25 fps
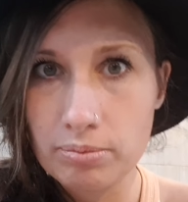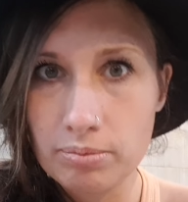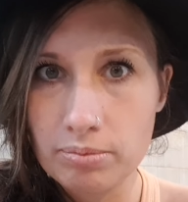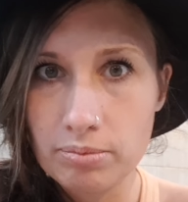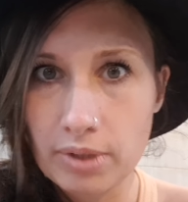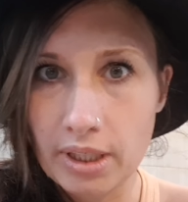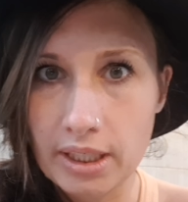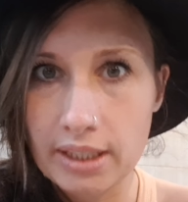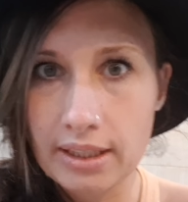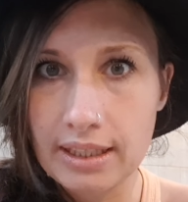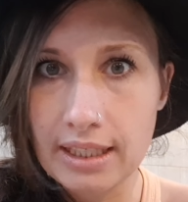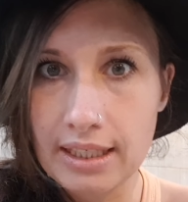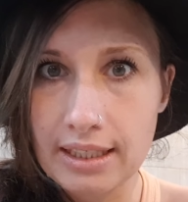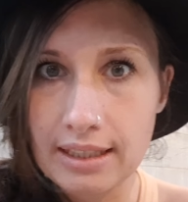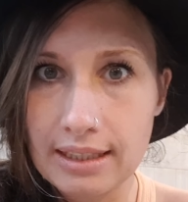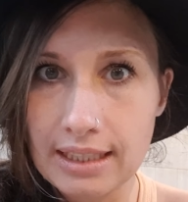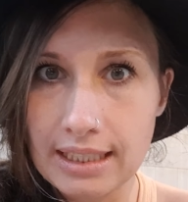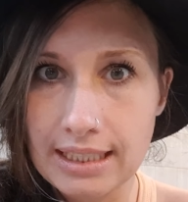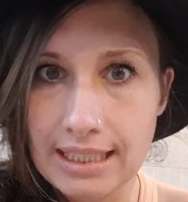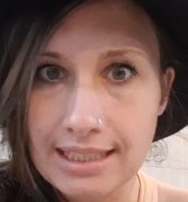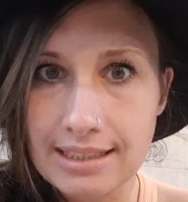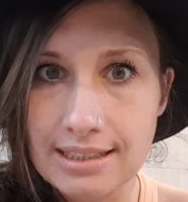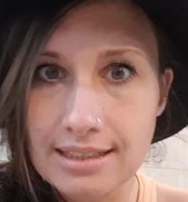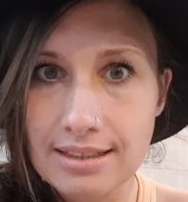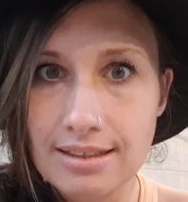Like they
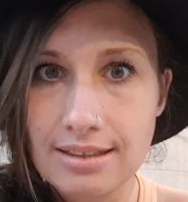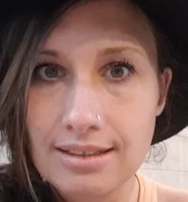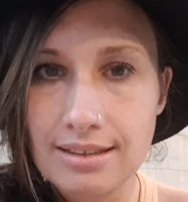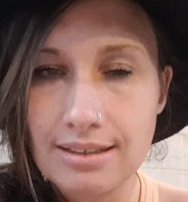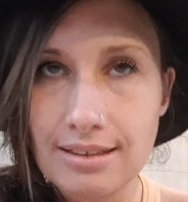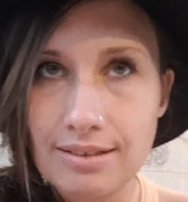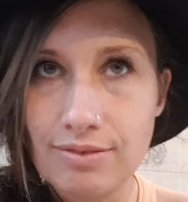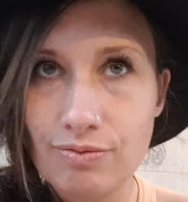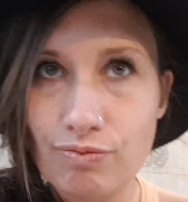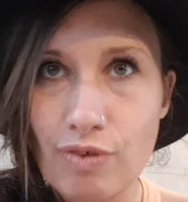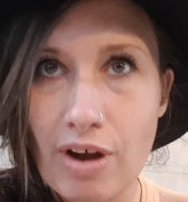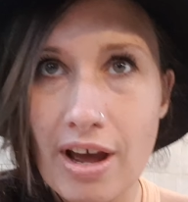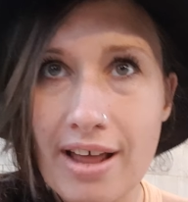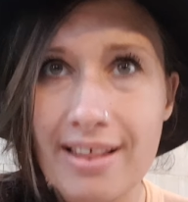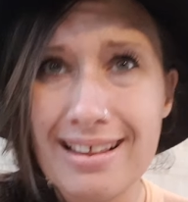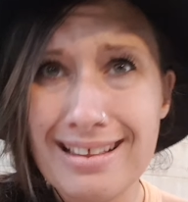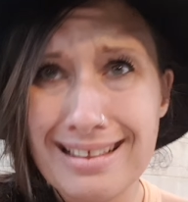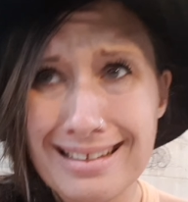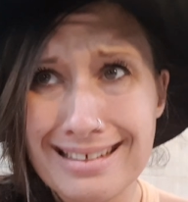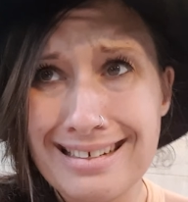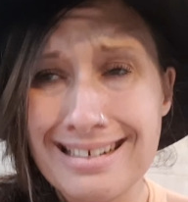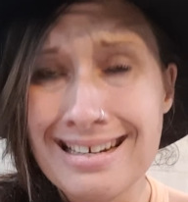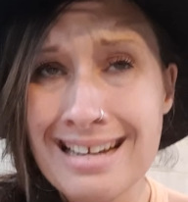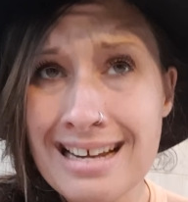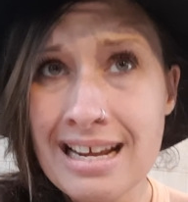needed, rather
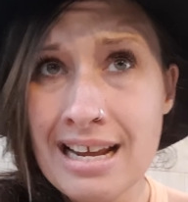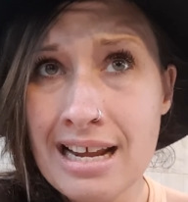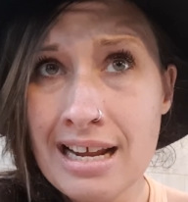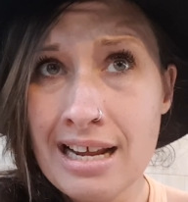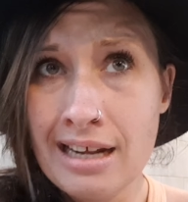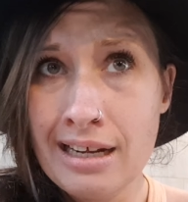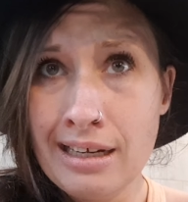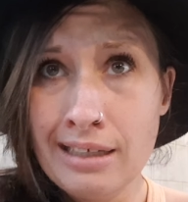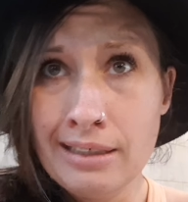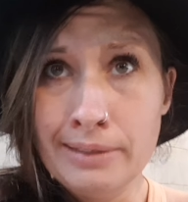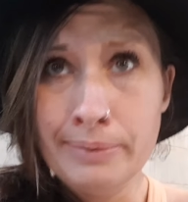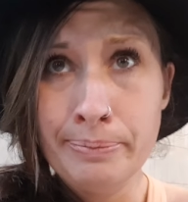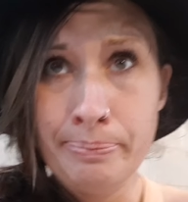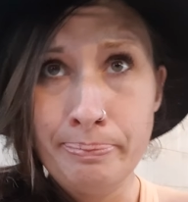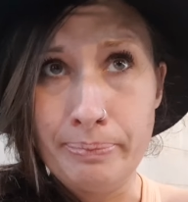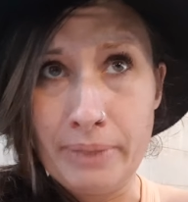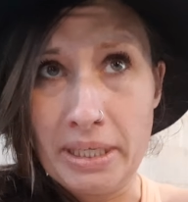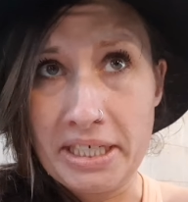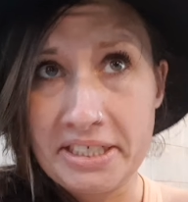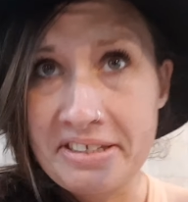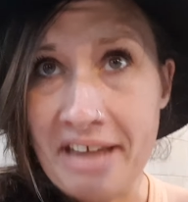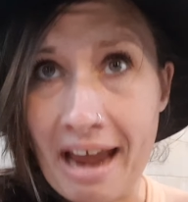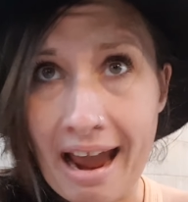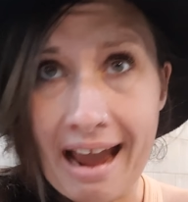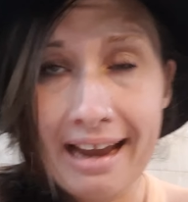than
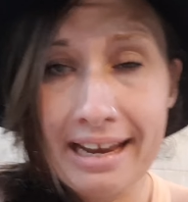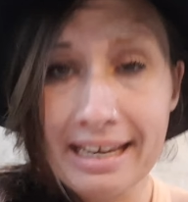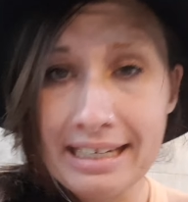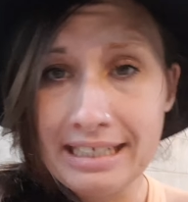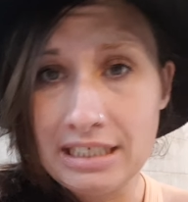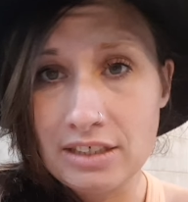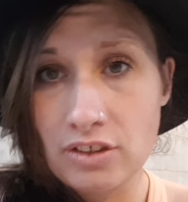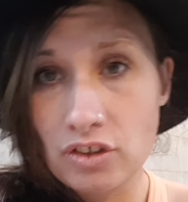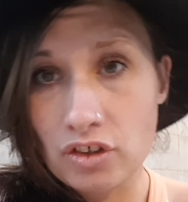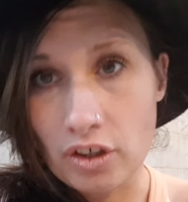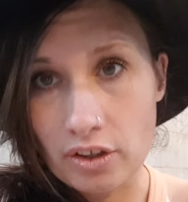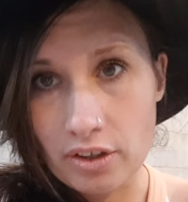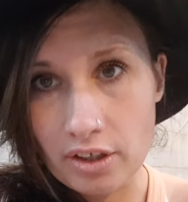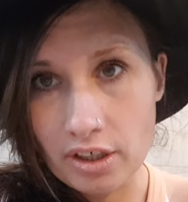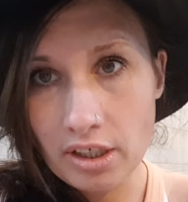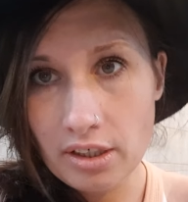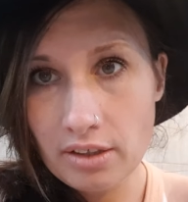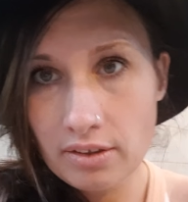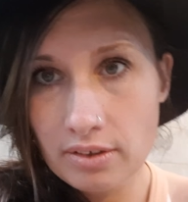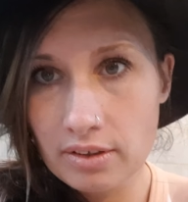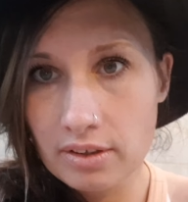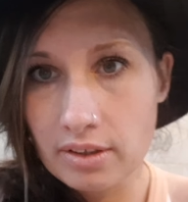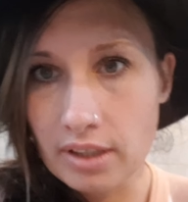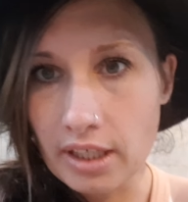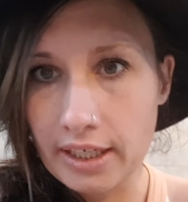attacking each other,
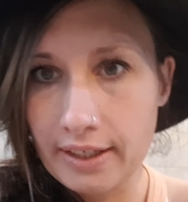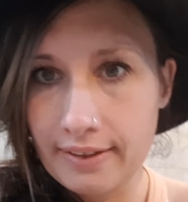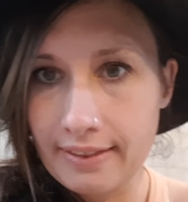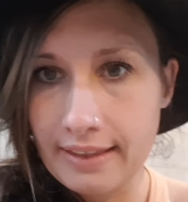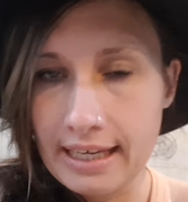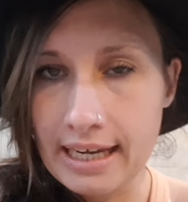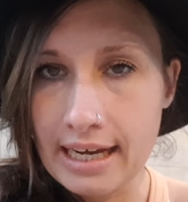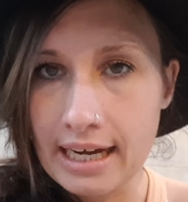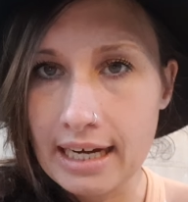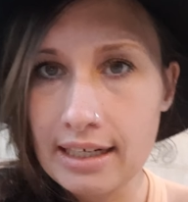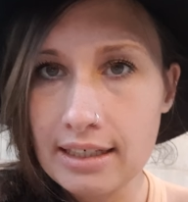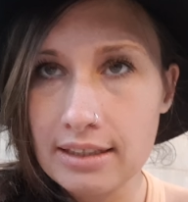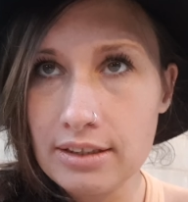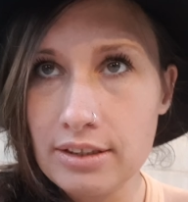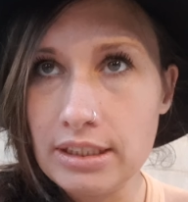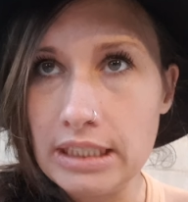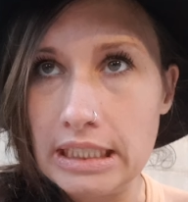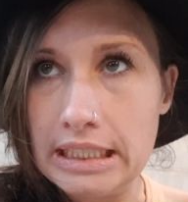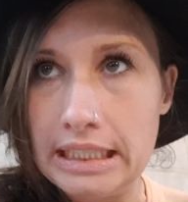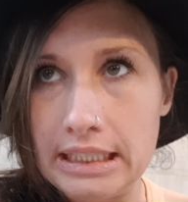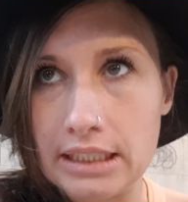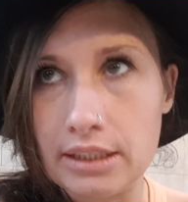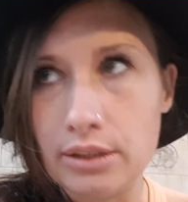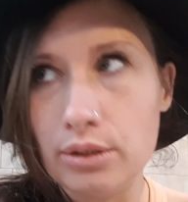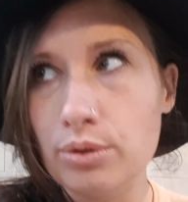like they had to
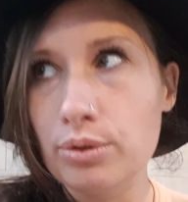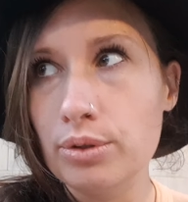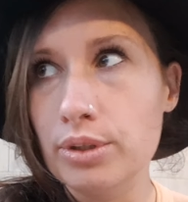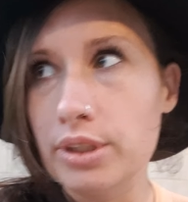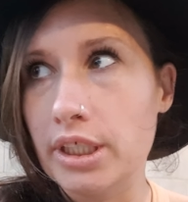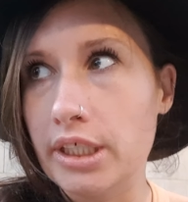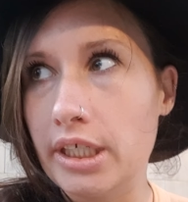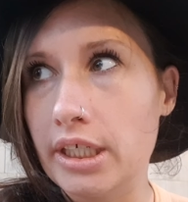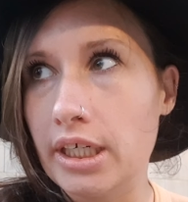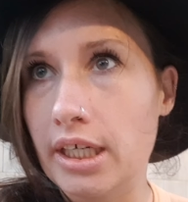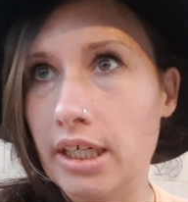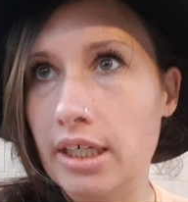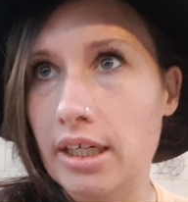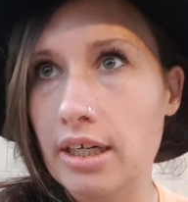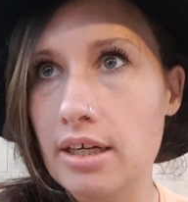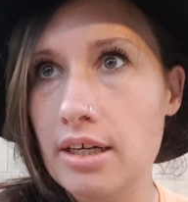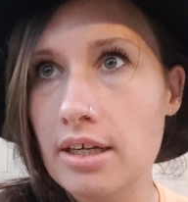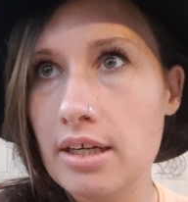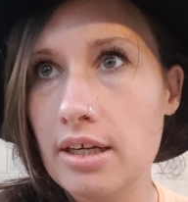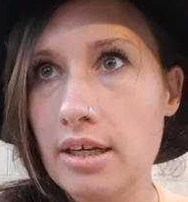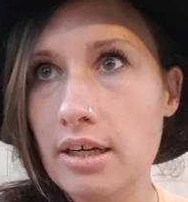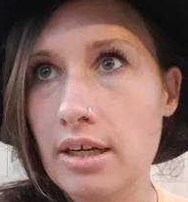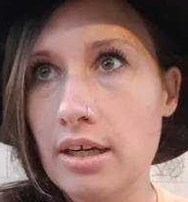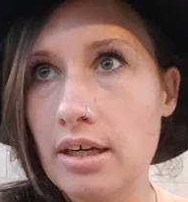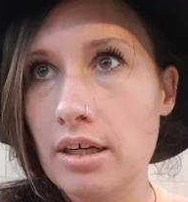heal their
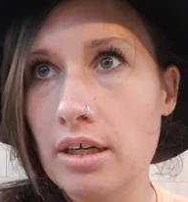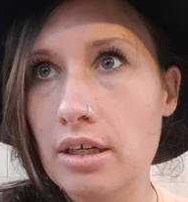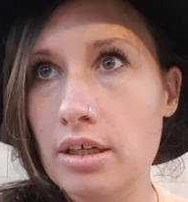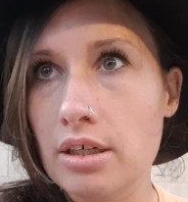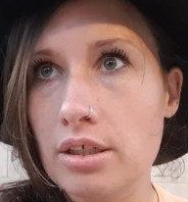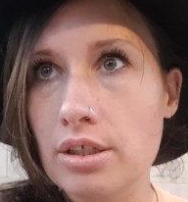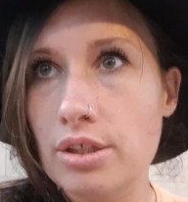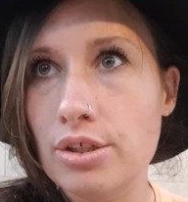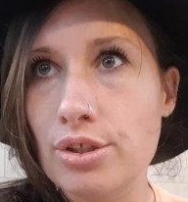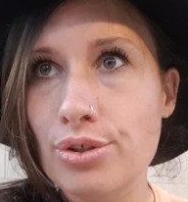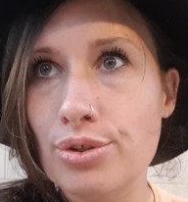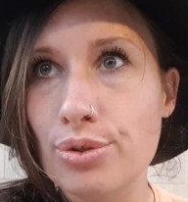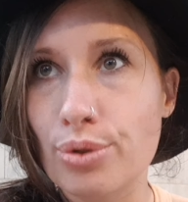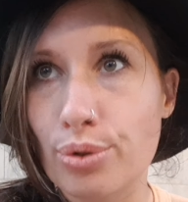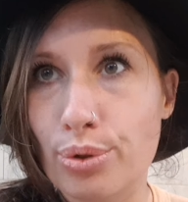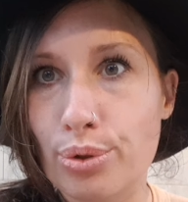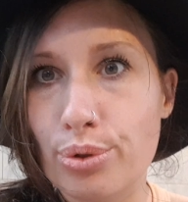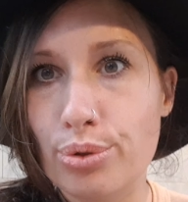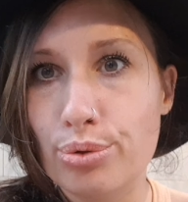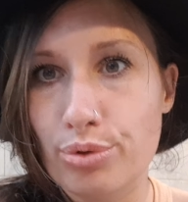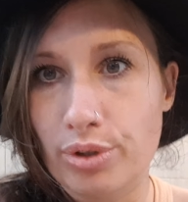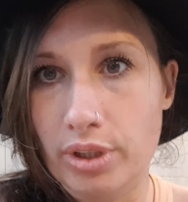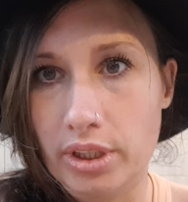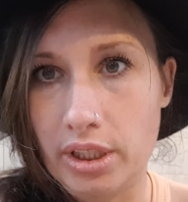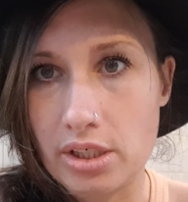
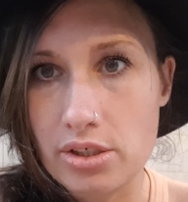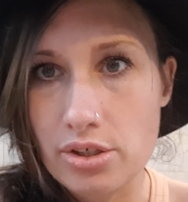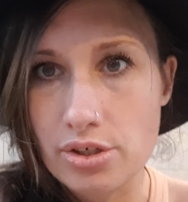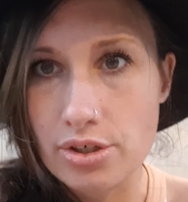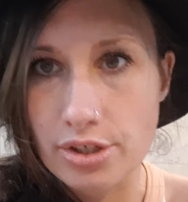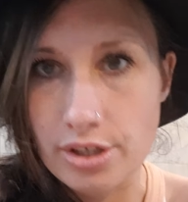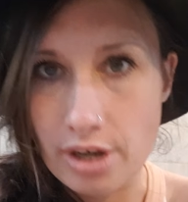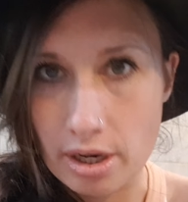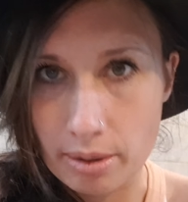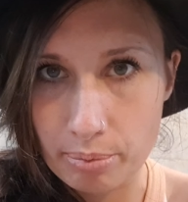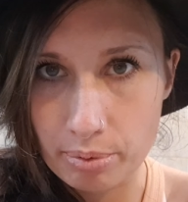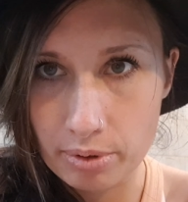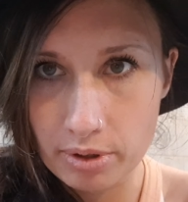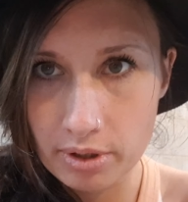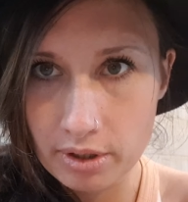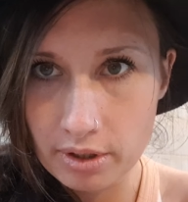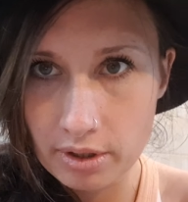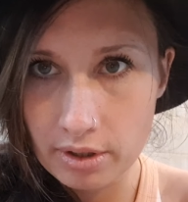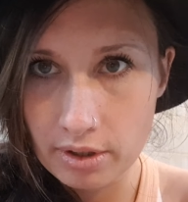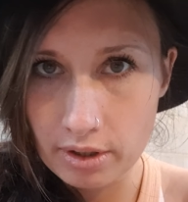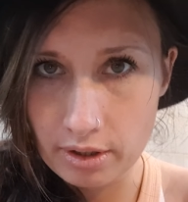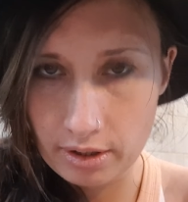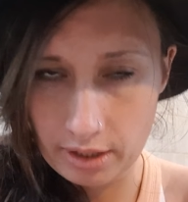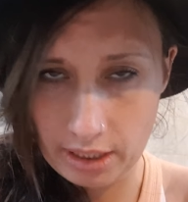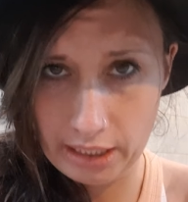soul relationship,
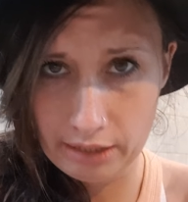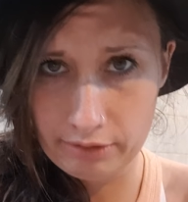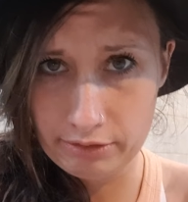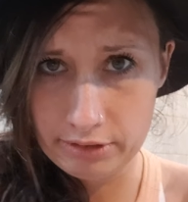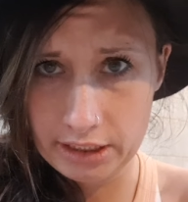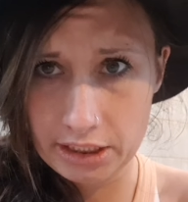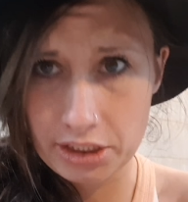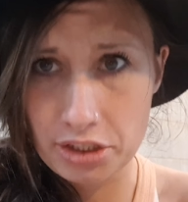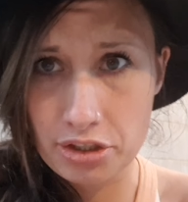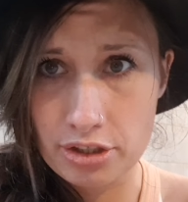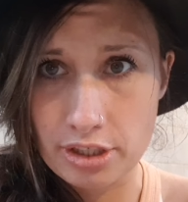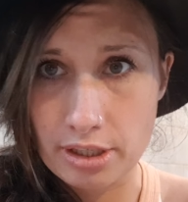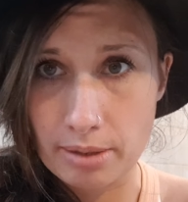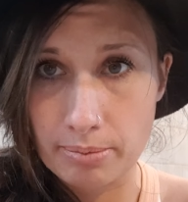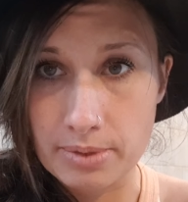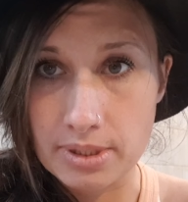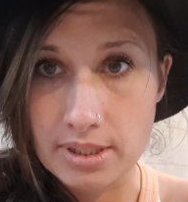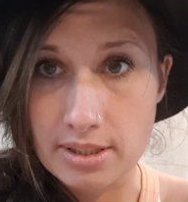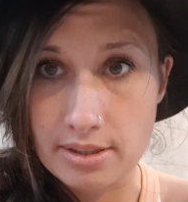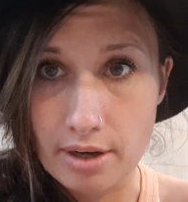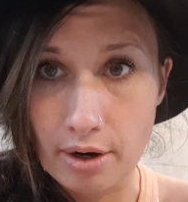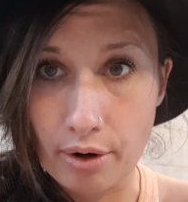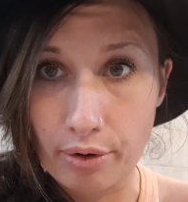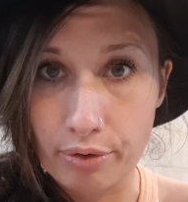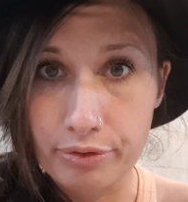their relationship to
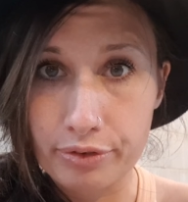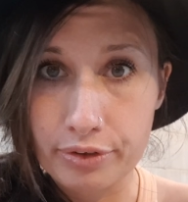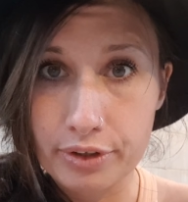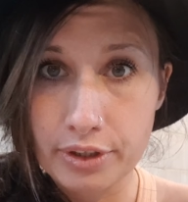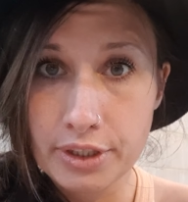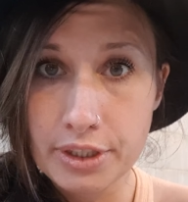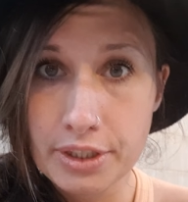self.